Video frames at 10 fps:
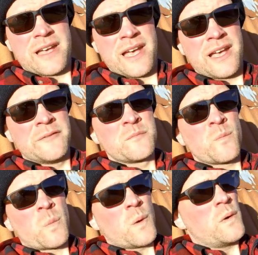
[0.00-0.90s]
And
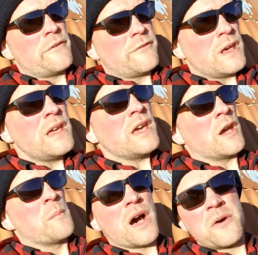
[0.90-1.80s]
we're
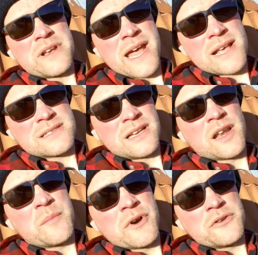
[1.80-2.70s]
thinking about asking
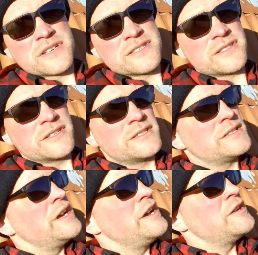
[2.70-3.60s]
the protesters